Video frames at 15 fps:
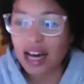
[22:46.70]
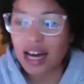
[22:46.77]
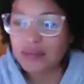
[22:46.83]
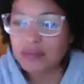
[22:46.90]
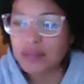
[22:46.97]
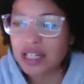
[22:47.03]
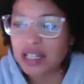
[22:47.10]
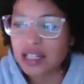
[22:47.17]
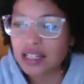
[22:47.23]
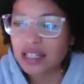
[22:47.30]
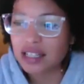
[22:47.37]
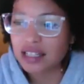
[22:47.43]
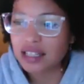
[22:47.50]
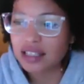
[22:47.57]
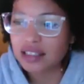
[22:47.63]
I mean,
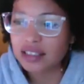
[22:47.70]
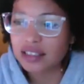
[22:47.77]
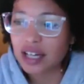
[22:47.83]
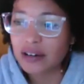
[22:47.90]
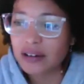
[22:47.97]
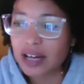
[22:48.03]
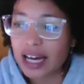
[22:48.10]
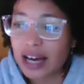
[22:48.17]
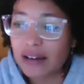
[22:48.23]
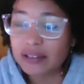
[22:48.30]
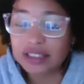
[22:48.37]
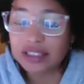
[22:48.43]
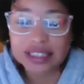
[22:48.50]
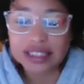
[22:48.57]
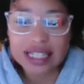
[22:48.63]
so like I
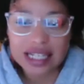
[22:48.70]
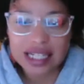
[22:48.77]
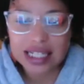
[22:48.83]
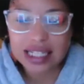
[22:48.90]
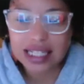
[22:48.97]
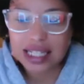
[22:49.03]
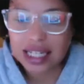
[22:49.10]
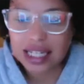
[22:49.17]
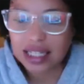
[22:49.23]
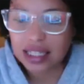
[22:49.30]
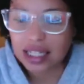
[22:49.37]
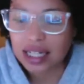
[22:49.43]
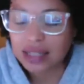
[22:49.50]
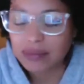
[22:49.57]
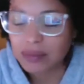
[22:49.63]
was just in DC
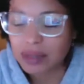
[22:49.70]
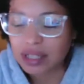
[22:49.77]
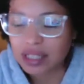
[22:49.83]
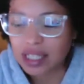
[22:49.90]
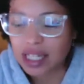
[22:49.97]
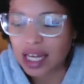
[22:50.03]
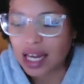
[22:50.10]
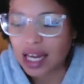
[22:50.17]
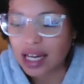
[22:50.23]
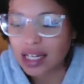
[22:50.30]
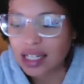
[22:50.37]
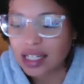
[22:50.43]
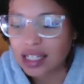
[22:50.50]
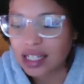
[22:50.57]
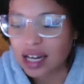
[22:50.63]
last month,
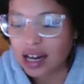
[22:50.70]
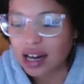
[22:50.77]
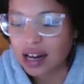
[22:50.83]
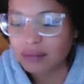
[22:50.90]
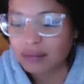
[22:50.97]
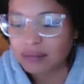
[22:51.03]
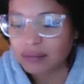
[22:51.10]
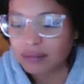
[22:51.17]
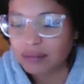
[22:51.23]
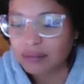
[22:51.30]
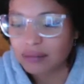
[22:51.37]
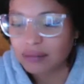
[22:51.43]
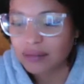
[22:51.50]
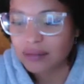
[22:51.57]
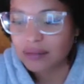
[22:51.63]
and
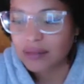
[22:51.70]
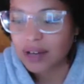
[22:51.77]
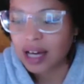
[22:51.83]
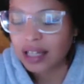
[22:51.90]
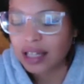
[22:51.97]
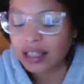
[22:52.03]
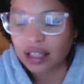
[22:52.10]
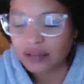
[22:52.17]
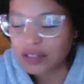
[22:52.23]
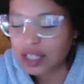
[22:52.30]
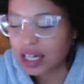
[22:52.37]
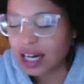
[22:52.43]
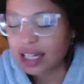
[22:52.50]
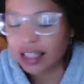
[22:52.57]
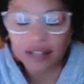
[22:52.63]
I loved
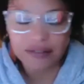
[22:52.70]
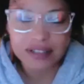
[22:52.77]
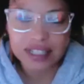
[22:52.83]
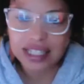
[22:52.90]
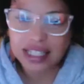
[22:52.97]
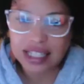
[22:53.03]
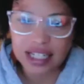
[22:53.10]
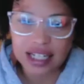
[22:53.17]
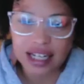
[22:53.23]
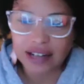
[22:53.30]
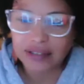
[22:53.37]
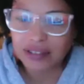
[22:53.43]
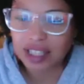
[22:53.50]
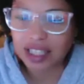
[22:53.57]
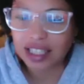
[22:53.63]
it. I love DC. I
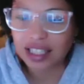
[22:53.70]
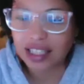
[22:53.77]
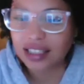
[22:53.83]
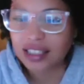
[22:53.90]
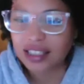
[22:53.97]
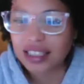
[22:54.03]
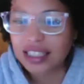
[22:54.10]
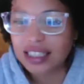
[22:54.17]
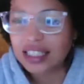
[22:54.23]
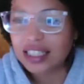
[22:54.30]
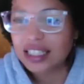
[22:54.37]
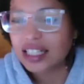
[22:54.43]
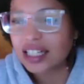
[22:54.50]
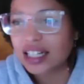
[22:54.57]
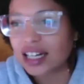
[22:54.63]
have like a
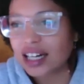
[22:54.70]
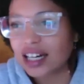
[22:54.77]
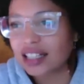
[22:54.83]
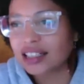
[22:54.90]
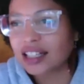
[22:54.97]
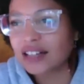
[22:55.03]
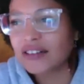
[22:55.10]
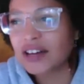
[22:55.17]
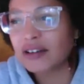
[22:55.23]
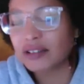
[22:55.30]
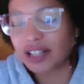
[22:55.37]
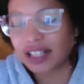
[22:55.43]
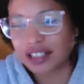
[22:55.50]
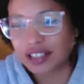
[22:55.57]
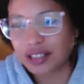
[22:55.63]
love-hate
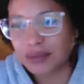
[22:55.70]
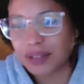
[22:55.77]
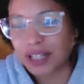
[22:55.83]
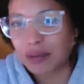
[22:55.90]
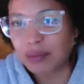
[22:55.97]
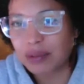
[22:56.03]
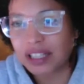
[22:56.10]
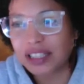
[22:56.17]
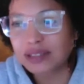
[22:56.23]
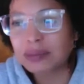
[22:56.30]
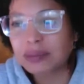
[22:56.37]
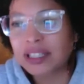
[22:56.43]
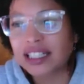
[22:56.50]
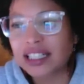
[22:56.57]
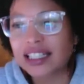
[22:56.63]
relationship with that place,
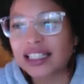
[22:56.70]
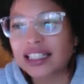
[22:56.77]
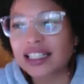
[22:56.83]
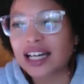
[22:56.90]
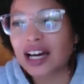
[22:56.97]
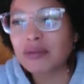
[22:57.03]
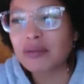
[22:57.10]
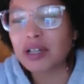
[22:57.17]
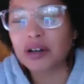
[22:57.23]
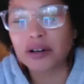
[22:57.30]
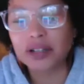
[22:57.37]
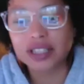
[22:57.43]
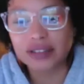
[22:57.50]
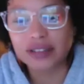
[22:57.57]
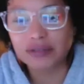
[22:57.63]
but like I've been
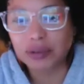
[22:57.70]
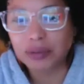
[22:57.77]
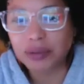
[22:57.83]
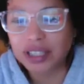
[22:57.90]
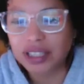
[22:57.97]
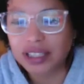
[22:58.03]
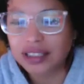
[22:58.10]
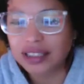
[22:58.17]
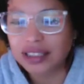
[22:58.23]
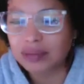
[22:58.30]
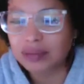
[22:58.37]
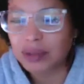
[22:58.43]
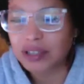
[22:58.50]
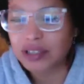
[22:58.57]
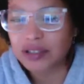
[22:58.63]
going there for work since
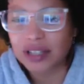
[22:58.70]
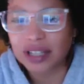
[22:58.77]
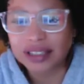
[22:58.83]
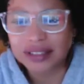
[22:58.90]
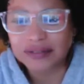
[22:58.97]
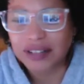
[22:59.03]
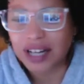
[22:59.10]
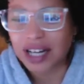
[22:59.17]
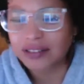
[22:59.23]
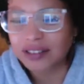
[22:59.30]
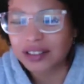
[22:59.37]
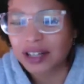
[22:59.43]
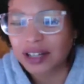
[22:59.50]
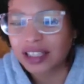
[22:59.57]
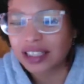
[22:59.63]
about 2005.
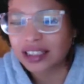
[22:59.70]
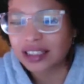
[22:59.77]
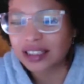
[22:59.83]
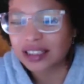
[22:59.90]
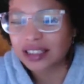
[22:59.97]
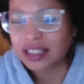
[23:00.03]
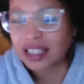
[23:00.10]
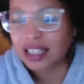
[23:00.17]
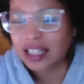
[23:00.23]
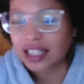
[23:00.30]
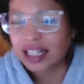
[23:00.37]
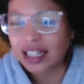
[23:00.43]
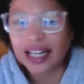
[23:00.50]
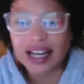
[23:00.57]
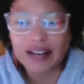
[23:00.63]
So I just
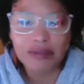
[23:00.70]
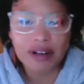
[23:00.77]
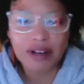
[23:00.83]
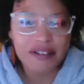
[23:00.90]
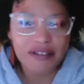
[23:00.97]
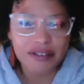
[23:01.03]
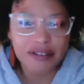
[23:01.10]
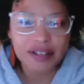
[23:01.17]
like I have my favorite